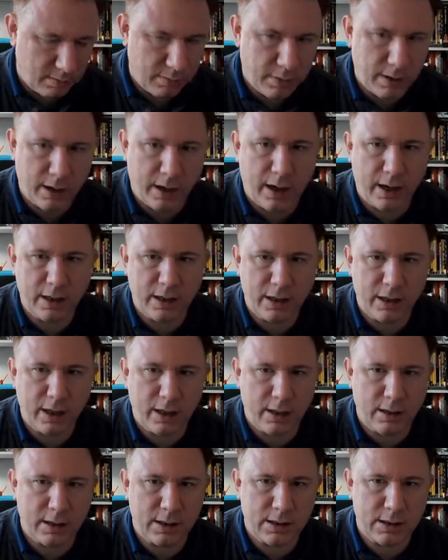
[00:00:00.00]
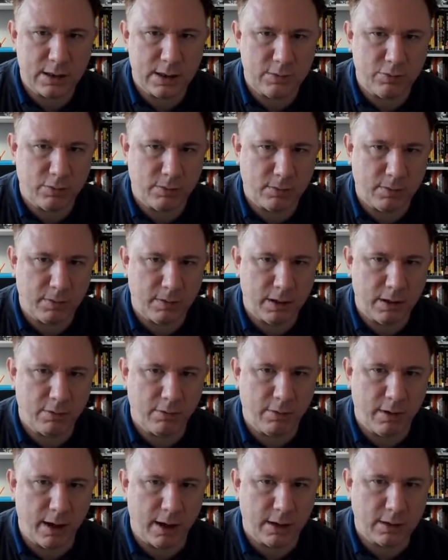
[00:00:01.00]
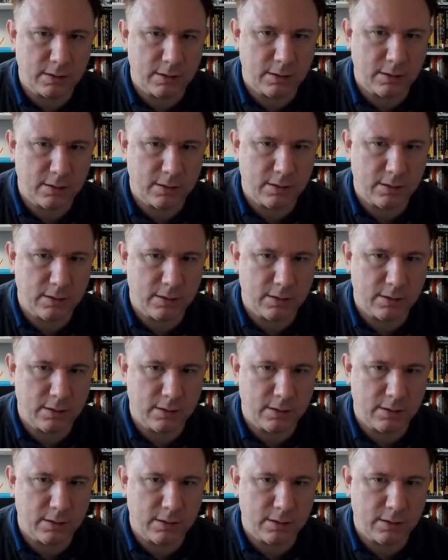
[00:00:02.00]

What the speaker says: But I think this is probably correct.